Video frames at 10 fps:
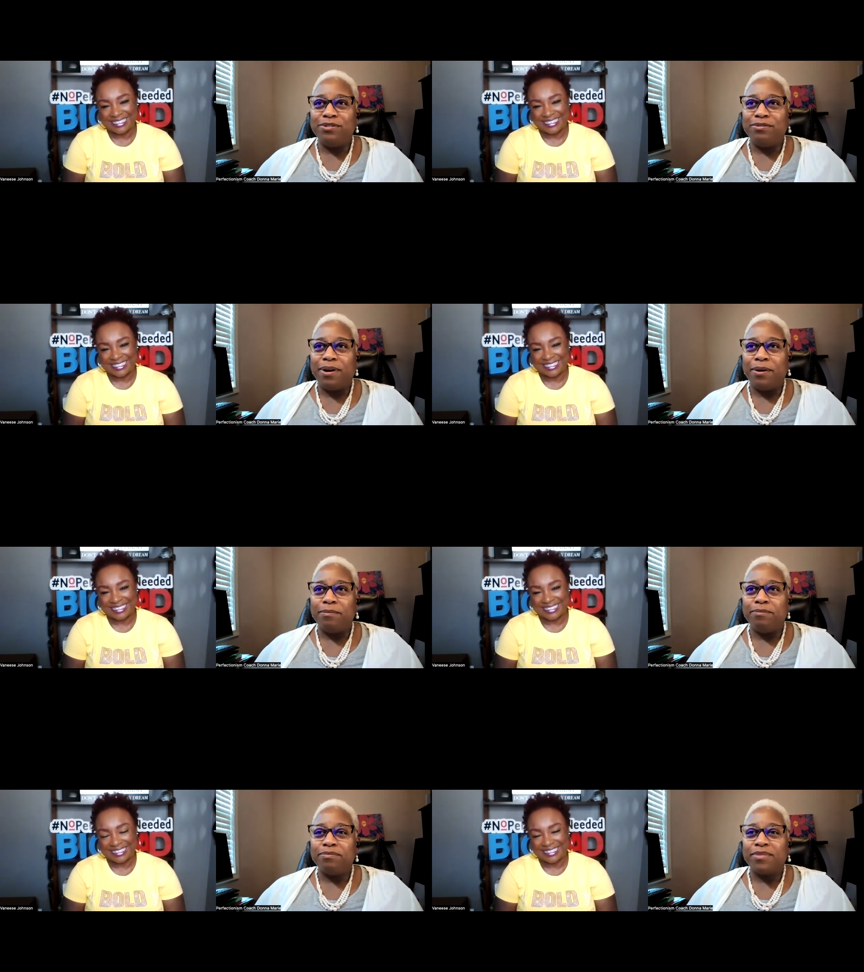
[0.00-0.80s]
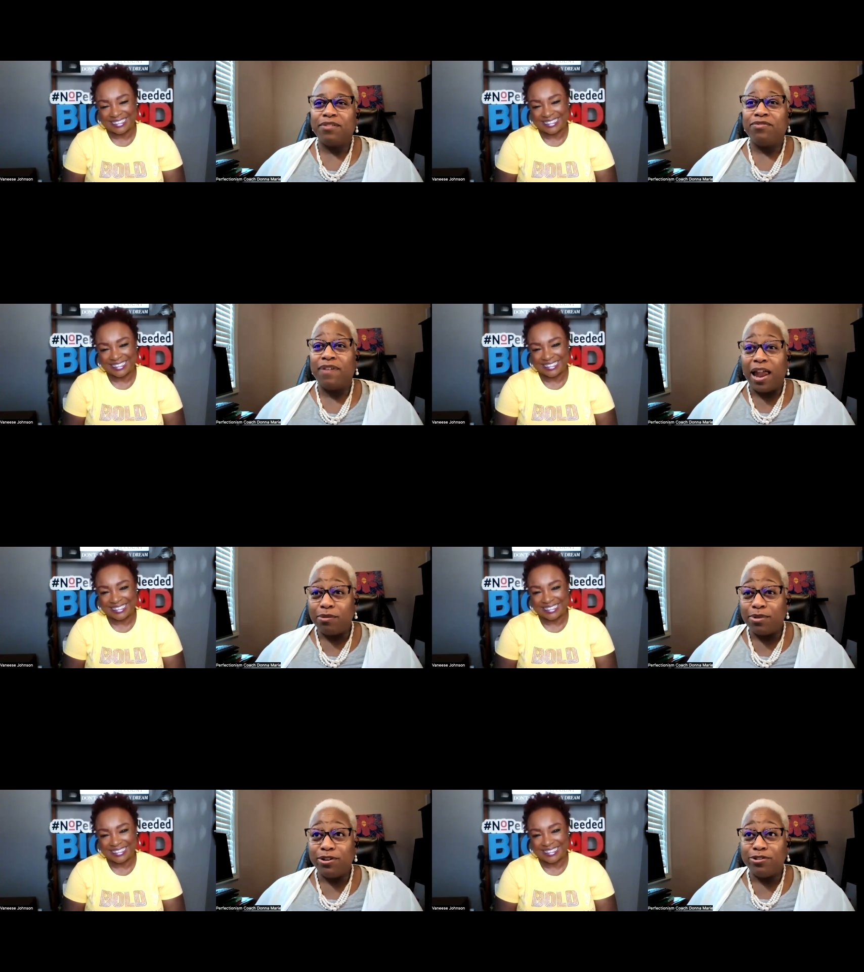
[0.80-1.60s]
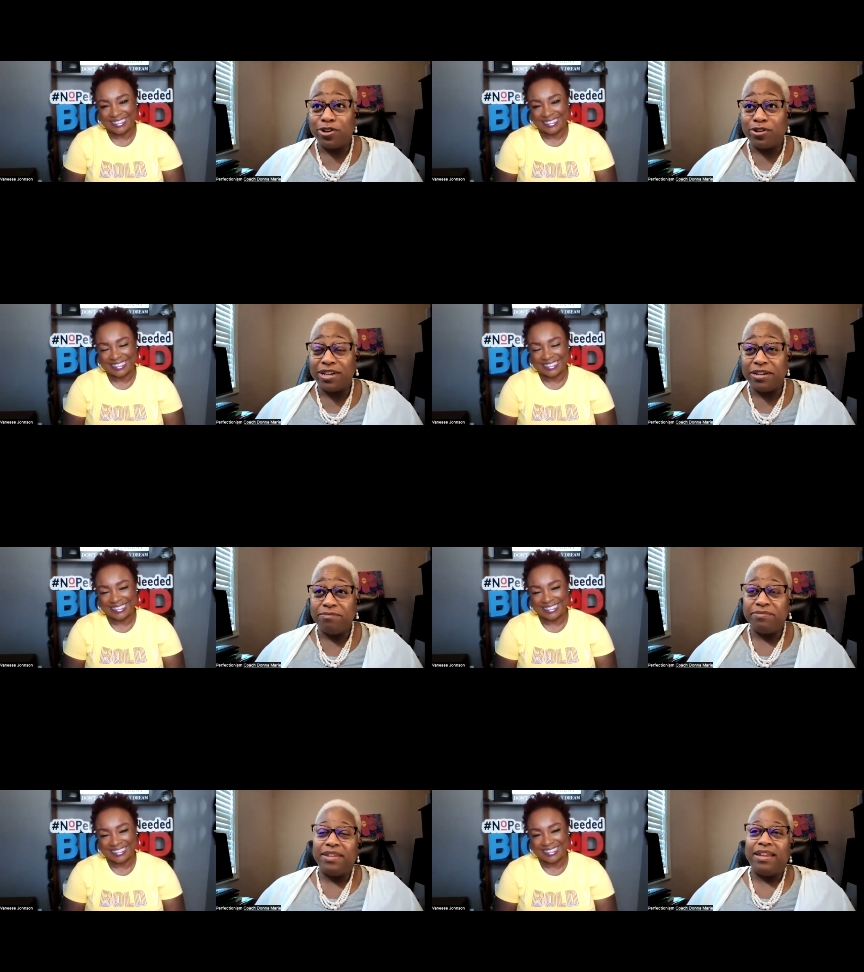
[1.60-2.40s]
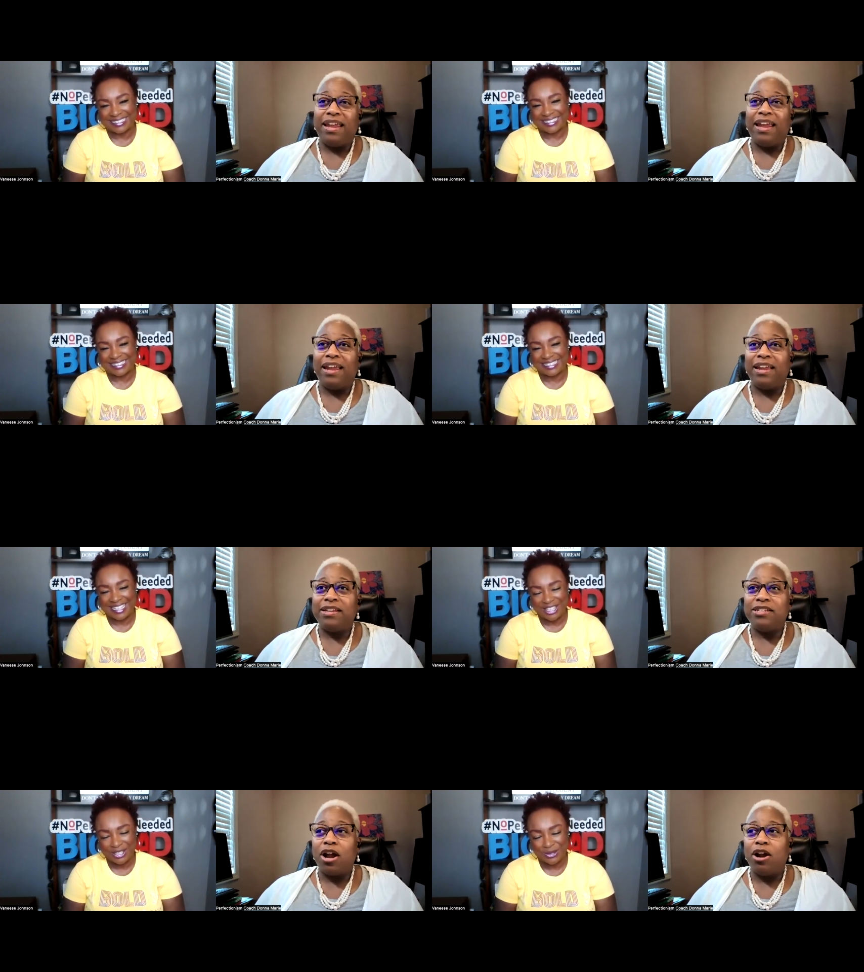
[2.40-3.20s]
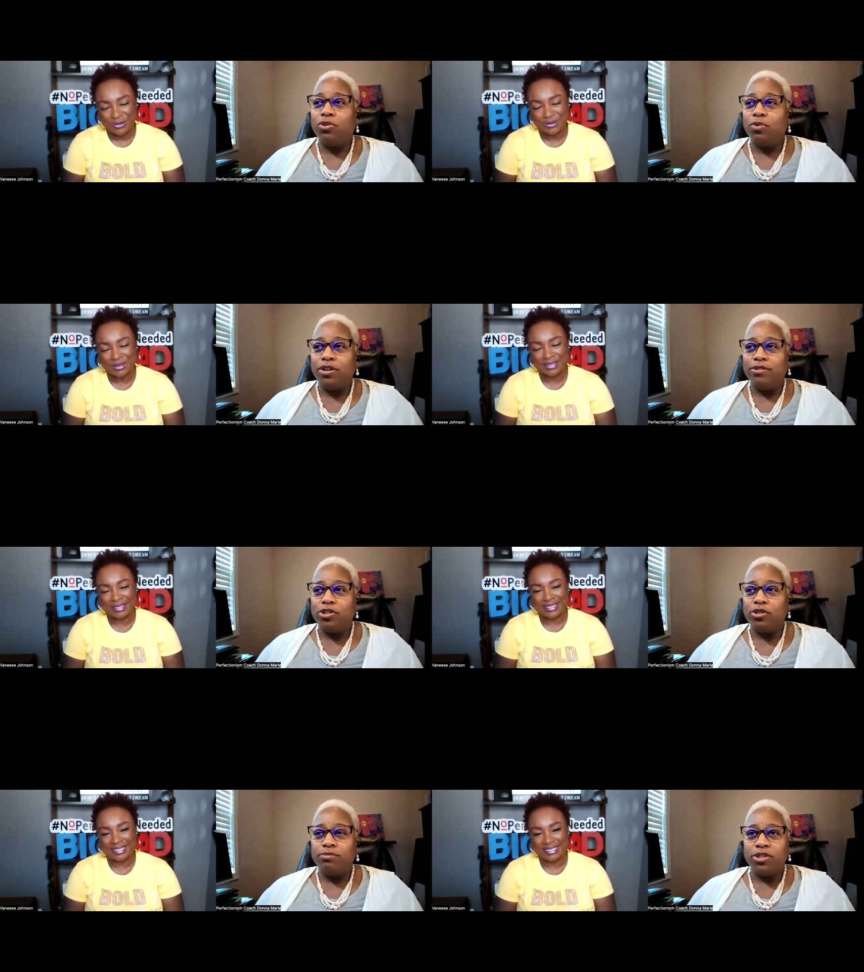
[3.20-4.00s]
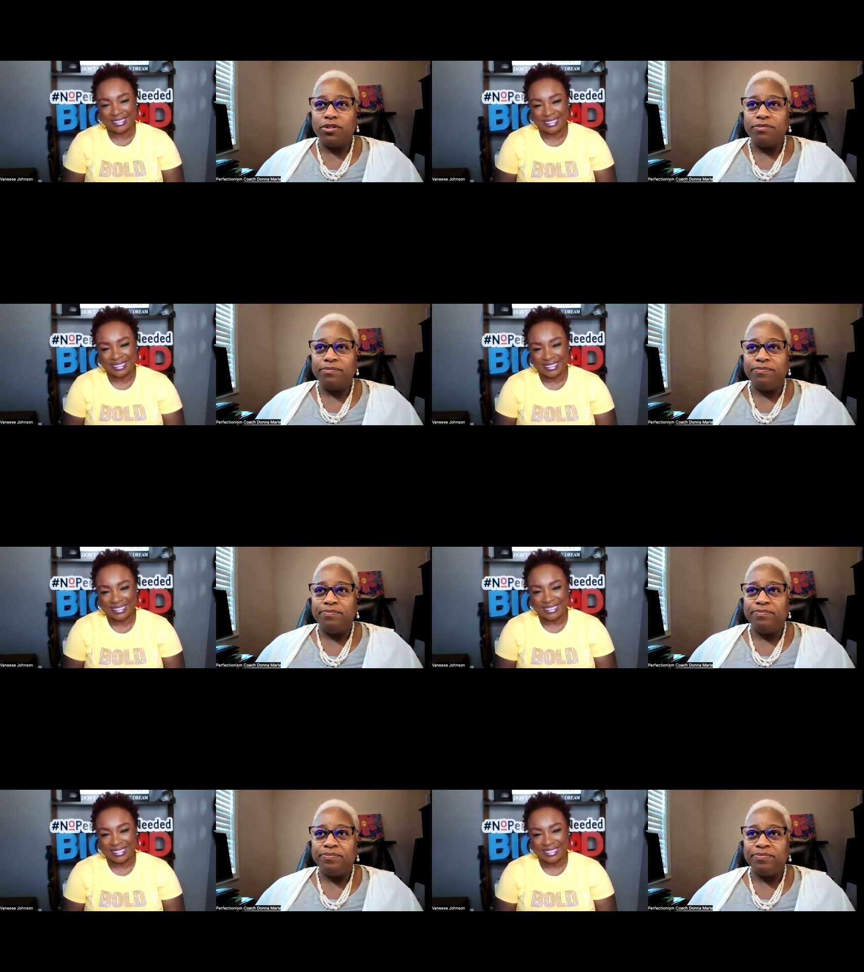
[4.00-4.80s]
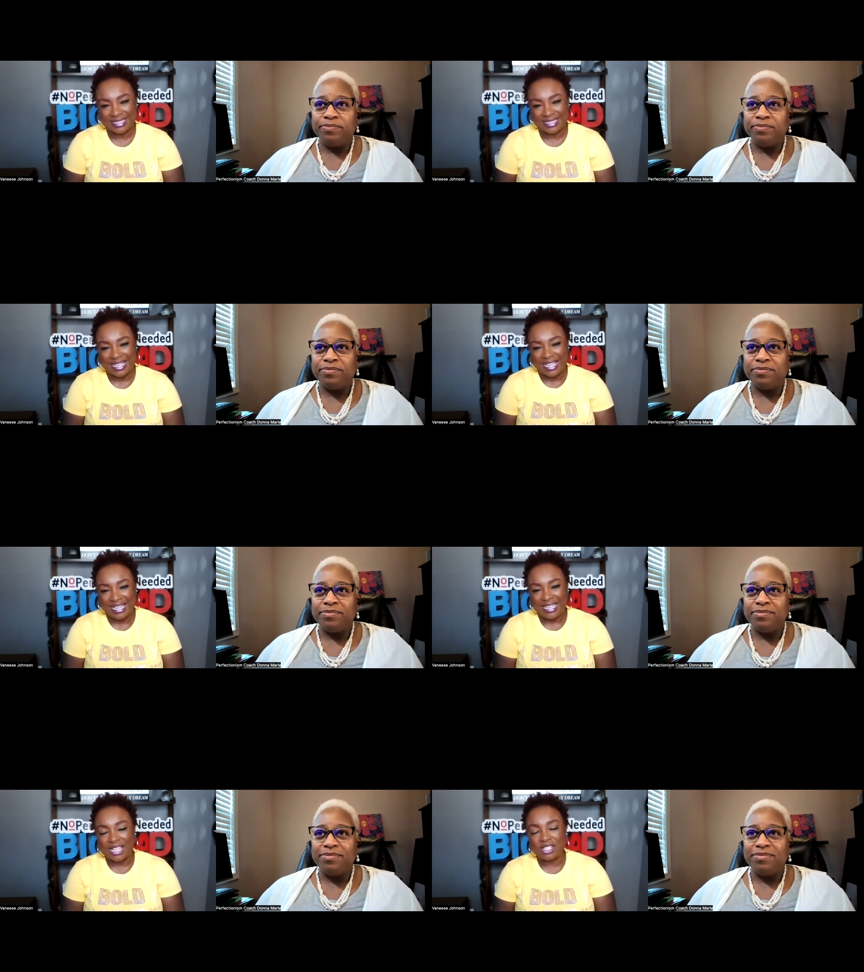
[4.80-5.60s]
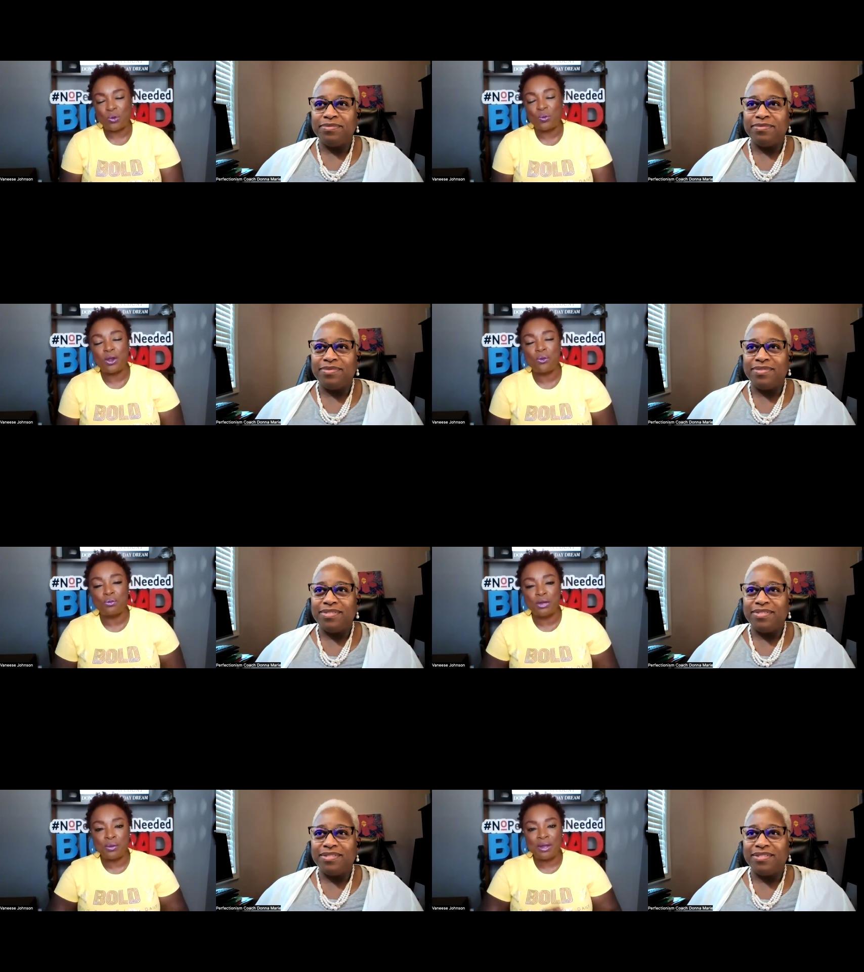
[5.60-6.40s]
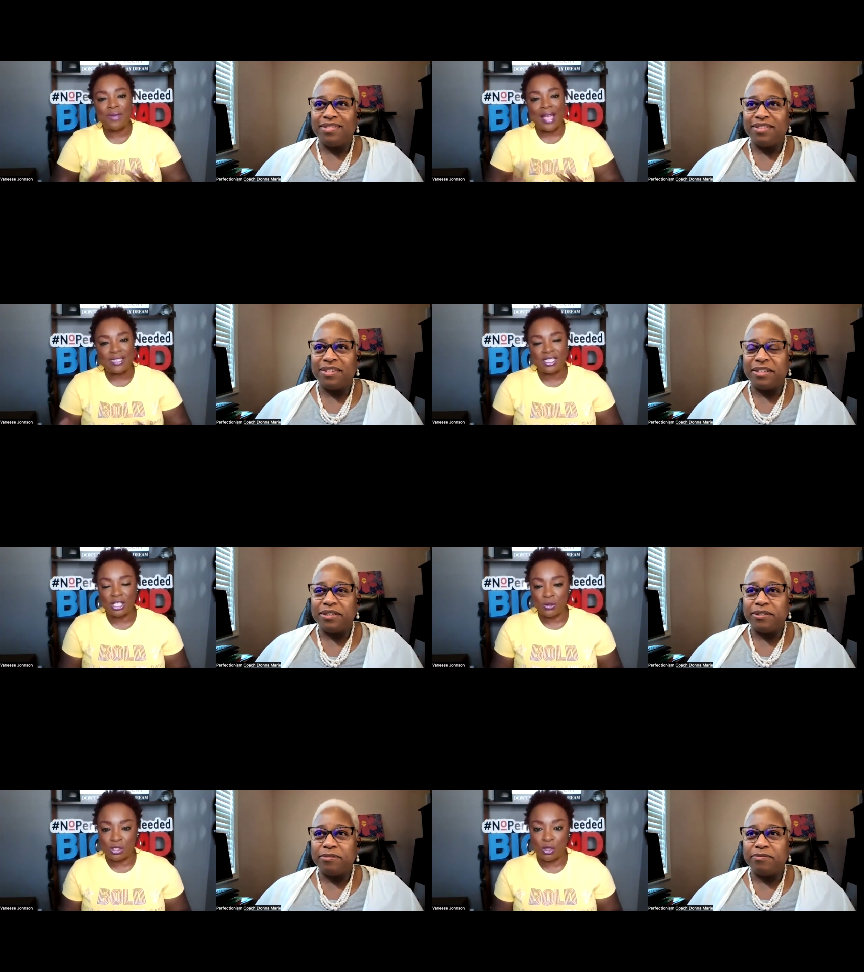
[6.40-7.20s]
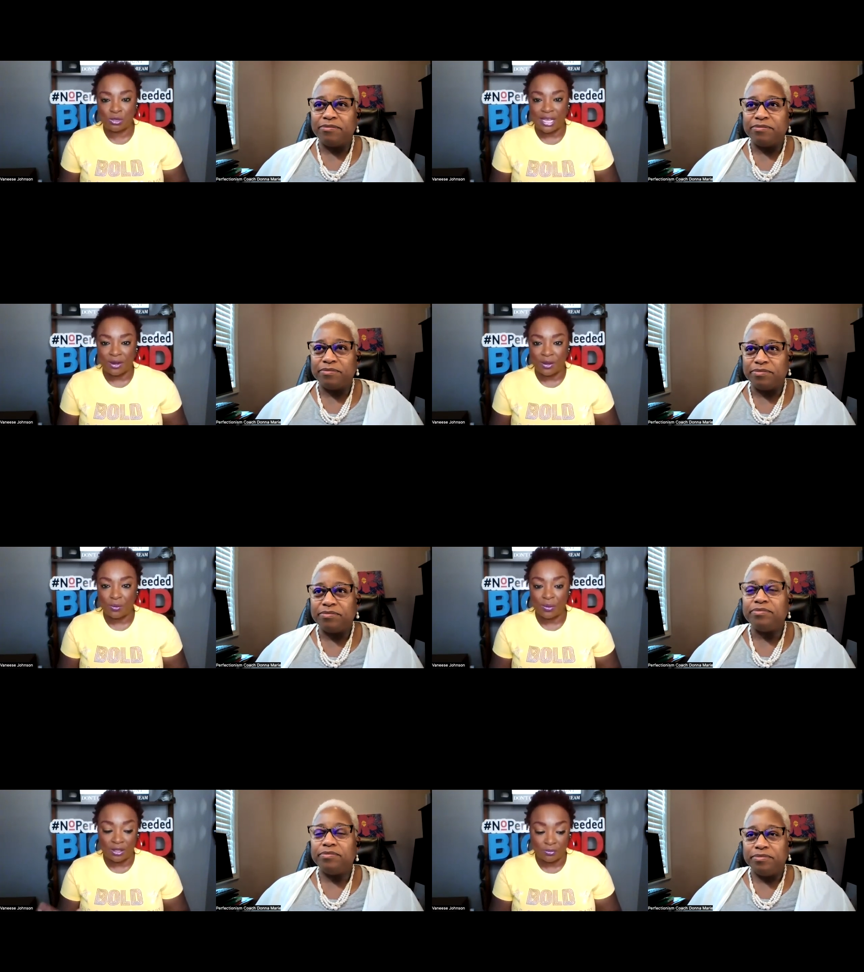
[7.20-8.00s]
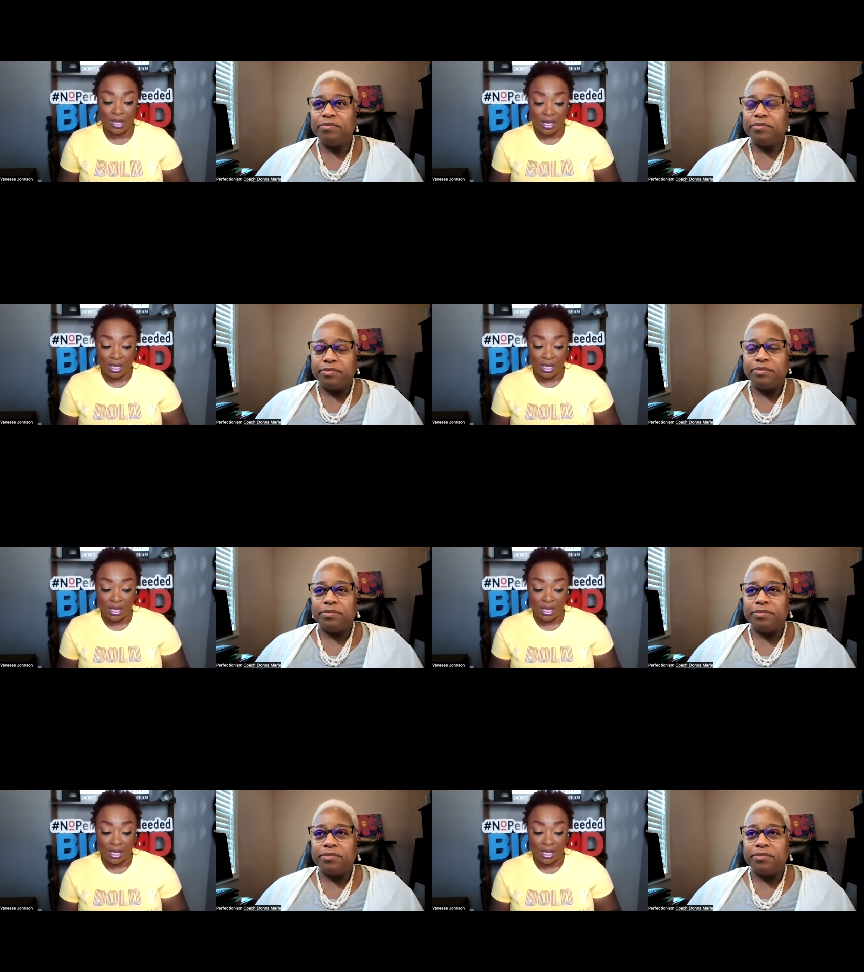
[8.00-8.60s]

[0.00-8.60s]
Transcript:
Speaker 1: to um, following your journey. And are you on YouTube too?
Speaker 2: yeah, so we're we're revising the YouTube channel. We, we it